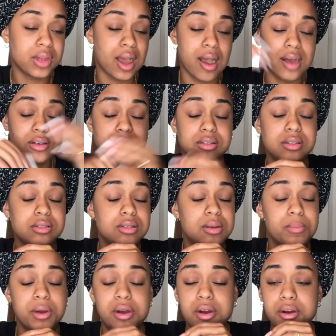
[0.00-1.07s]
I just looked in the
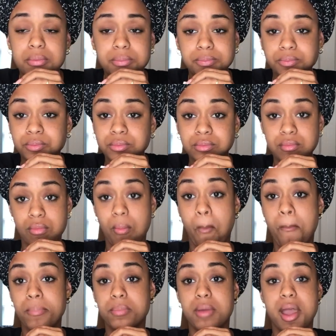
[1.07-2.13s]
mirror,
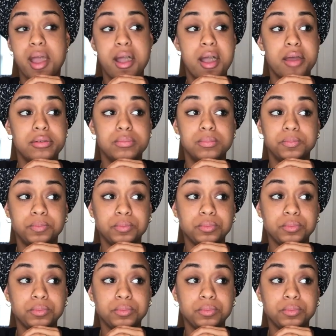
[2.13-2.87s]
and